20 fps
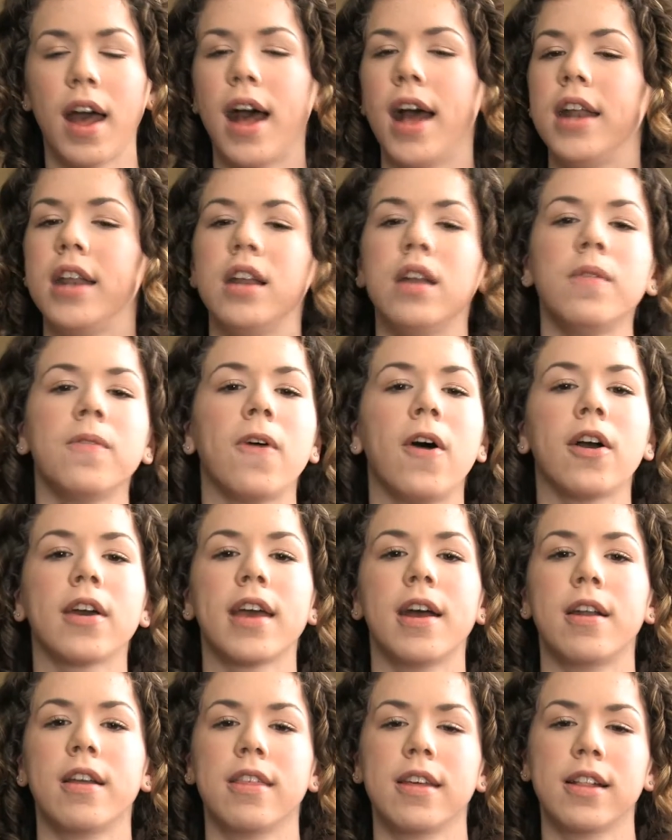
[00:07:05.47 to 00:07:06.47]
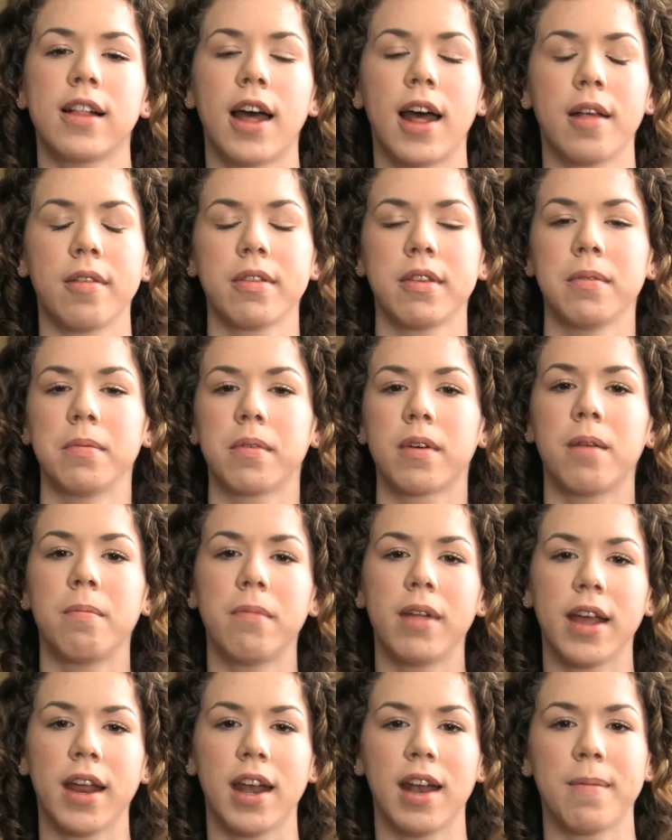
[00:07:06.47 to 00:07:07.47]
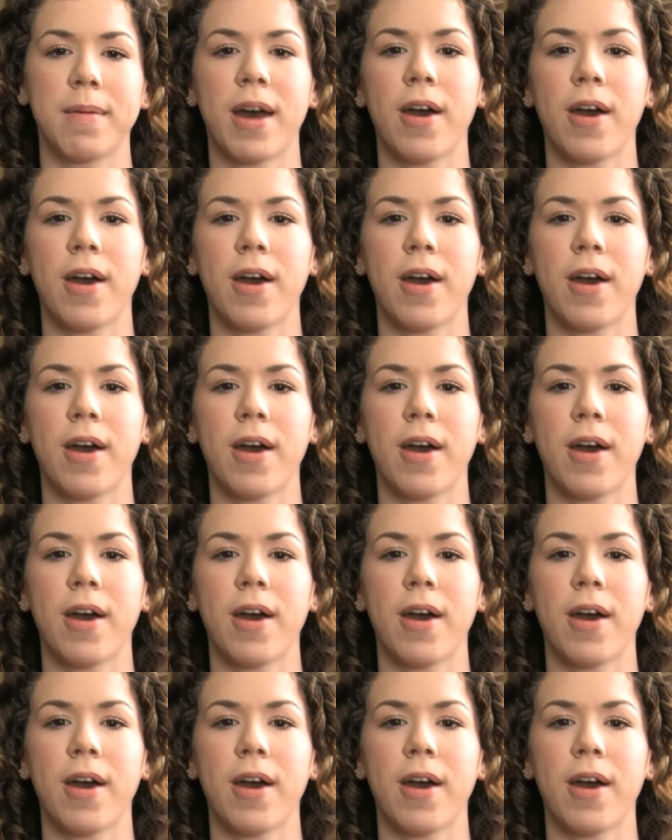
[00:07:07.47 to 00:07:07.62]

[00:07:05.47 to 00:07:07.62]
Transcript: I didn't walk out of the classroom complaining